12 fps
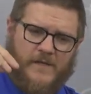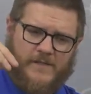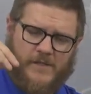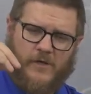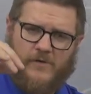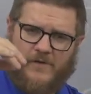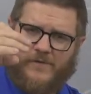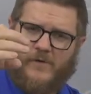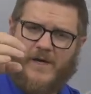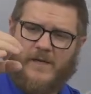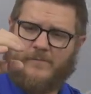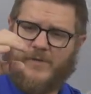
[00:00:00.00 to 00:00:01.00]
So if
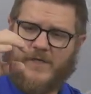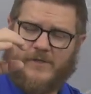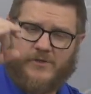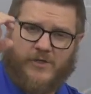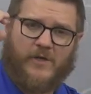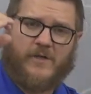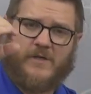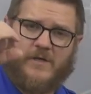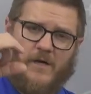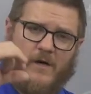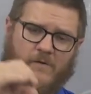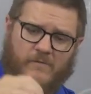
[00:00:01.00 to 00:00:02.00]
you had a big chunk
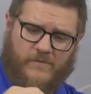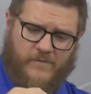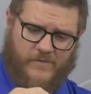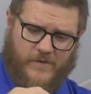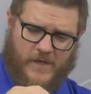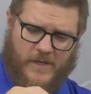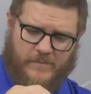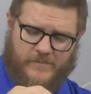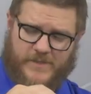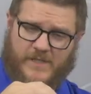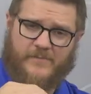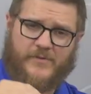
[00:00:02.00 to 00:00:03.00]
of
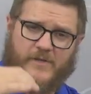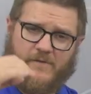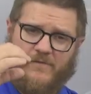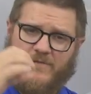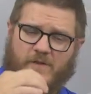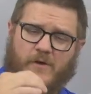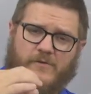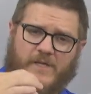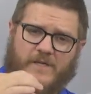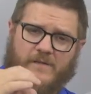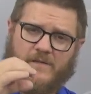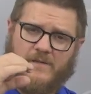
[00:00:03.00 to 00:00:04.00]
something
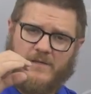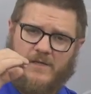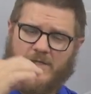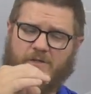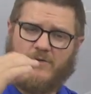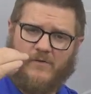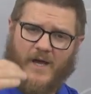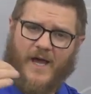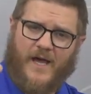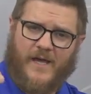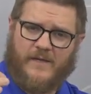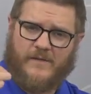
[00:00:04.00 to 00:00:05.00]
floating in your
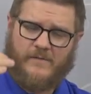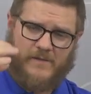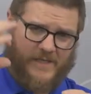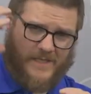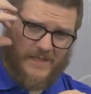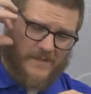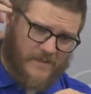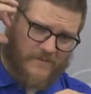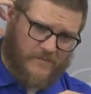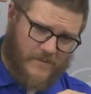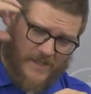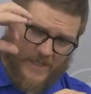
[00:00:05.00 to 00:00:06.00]
eye, like in the
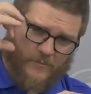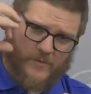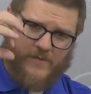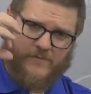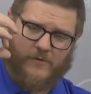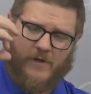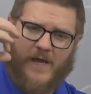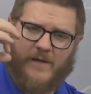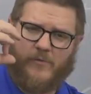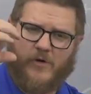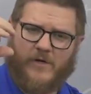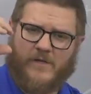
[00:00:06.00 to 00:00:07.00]
liquid of your
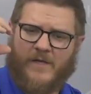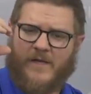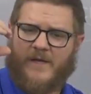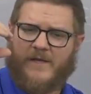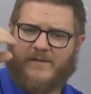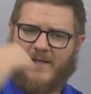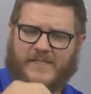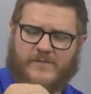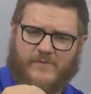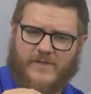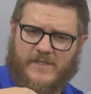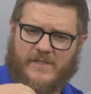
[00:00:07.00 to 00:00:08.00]
eyeball,
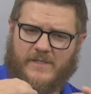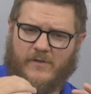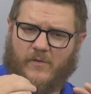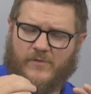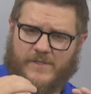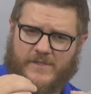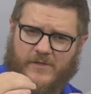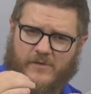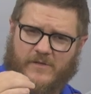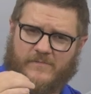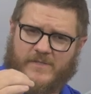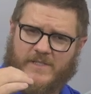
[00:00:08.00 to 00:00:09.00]
that's really the only
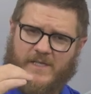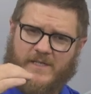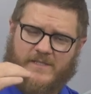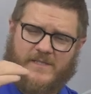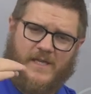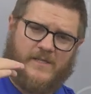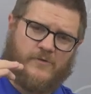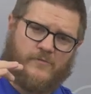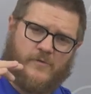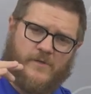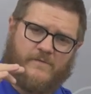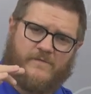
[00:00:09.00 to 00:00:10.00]
circumstance that you
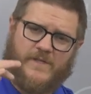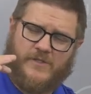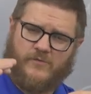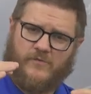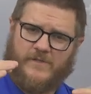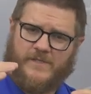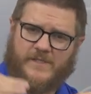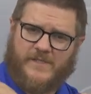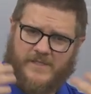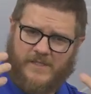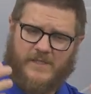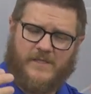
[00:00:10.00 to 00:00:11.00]
would visually
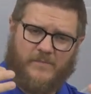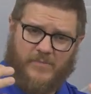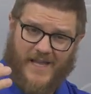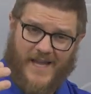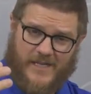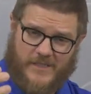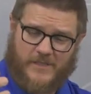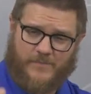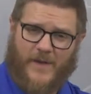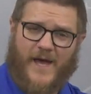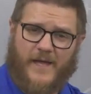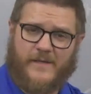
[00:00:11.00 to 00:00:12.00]
see a black
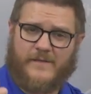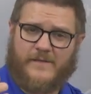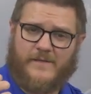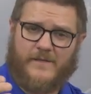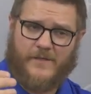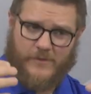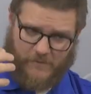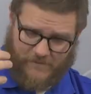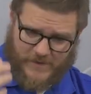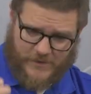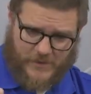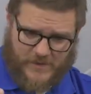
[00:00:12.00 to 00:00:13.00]
spot in your
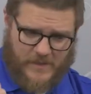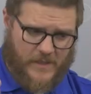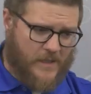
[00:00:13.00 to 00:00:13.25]
vision.